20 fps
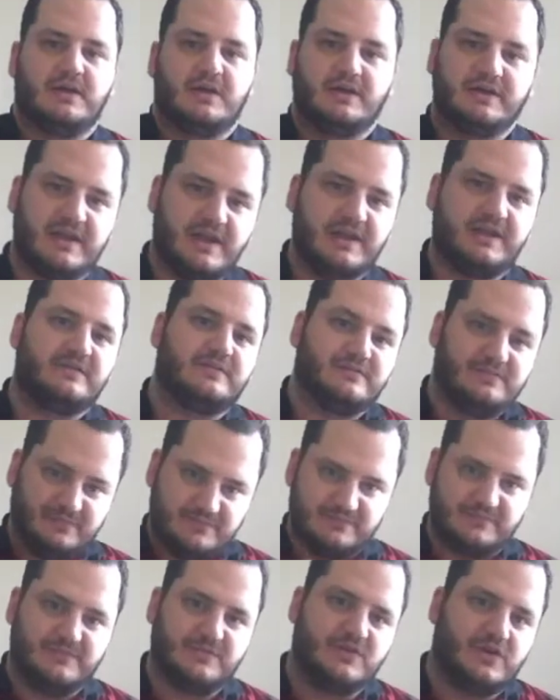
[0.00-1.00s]
again,
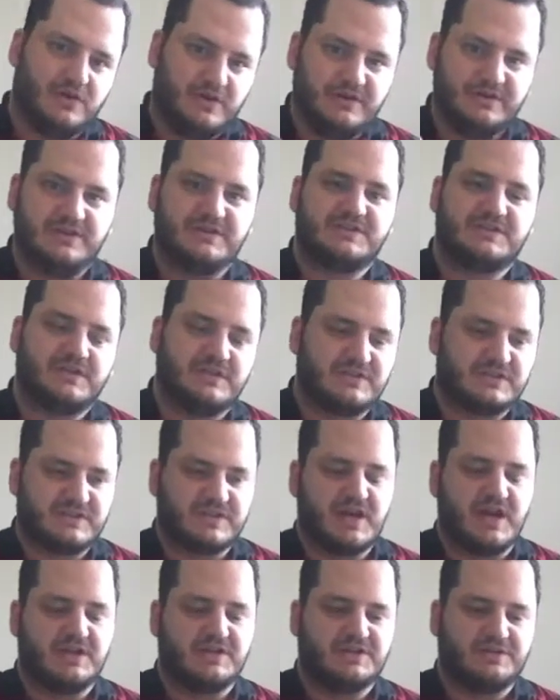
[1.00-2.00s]
calling this the
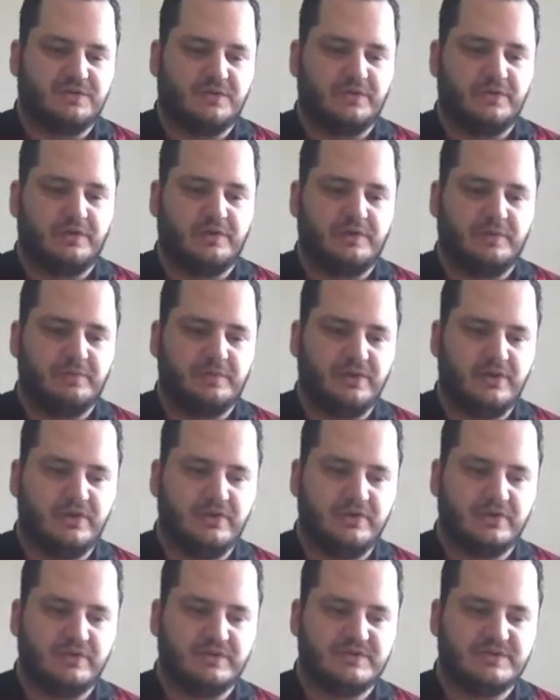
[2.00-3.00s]
Scottish 400
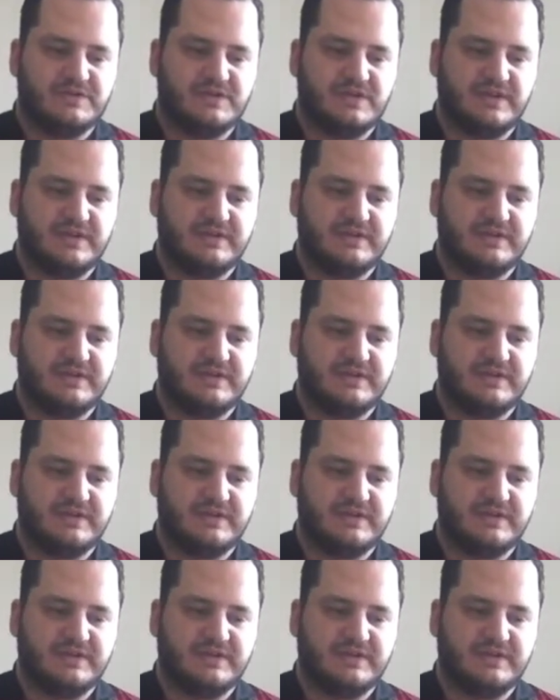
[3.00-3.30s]
Blows,